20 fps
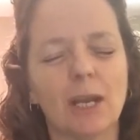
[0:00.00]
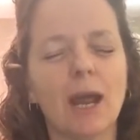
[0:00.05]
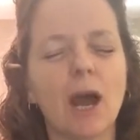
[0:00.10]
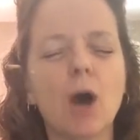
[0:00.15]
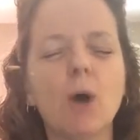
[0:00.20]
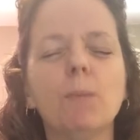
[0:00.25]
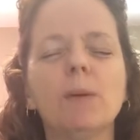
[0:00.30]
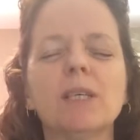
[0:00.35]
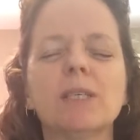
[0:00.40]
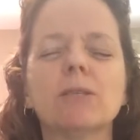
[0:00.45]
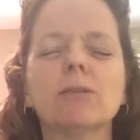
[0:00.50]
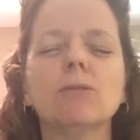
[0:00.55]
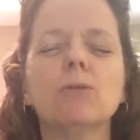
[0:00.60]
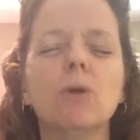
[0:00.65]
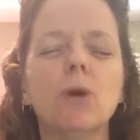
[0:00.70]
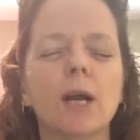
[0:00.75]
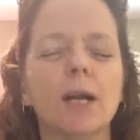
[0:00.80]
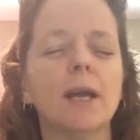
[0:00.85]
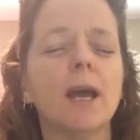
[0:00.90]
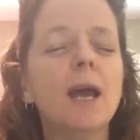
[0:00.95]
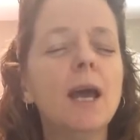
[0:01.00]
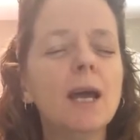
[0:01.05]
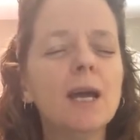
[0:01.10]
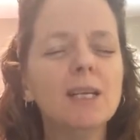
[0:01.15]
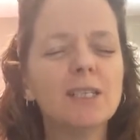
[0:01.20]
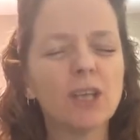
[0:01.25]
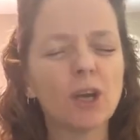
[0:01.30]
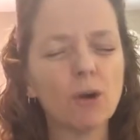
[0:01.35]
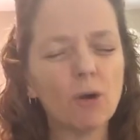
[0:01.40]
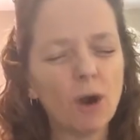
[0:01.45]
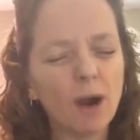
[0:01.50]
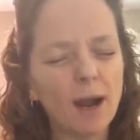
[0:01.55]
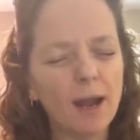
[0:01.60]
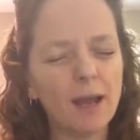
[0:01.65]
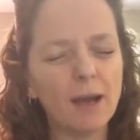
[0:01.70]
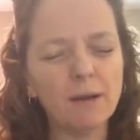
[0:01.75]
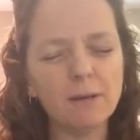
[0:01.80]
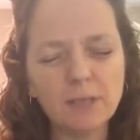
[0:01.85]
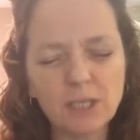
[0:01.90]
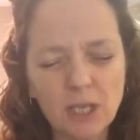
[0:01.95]
Help us, Lord, to cry
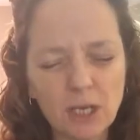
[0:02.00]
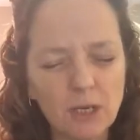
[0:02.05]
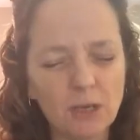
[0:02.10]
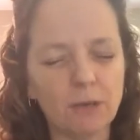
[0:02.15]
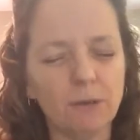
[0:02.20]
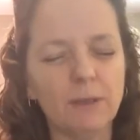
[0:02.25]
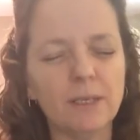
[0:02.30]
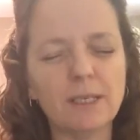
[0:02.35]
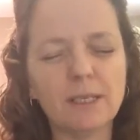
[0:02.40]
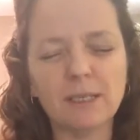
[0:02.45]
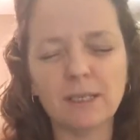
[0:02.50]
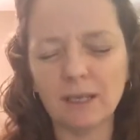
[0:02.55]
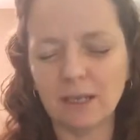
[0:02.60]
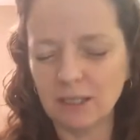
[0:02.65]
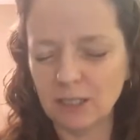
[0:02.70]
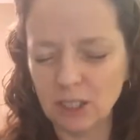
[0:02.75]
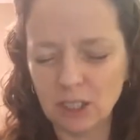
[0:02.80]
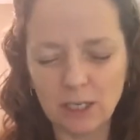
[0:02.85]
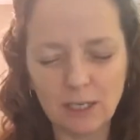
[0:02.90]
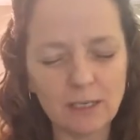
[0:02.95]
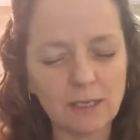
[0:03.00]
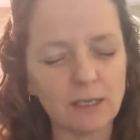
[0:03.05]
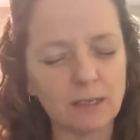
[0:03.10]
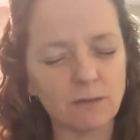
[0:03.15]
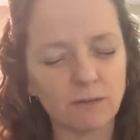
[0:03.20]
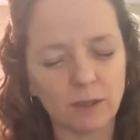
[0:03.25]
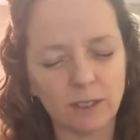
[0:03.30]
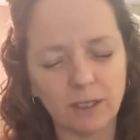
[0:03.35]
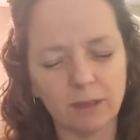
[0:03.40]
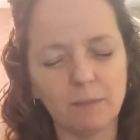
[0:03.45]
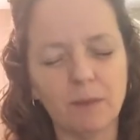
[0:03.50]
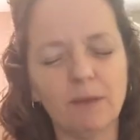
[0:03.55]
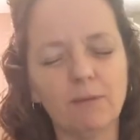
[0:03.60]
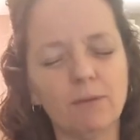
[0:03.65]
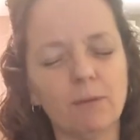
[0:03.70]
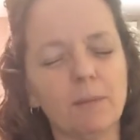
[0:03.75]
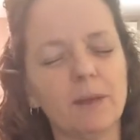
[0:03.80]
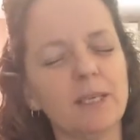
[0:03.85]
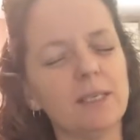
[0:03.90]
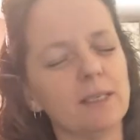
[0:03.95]
out to You and to say, Jesus, forgive me
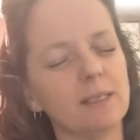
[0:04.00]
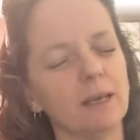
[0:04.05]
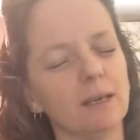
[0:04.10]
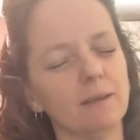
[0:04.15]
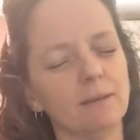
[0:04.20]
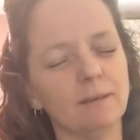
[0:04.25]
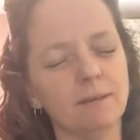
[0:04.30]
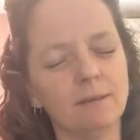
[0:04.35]
for my sin.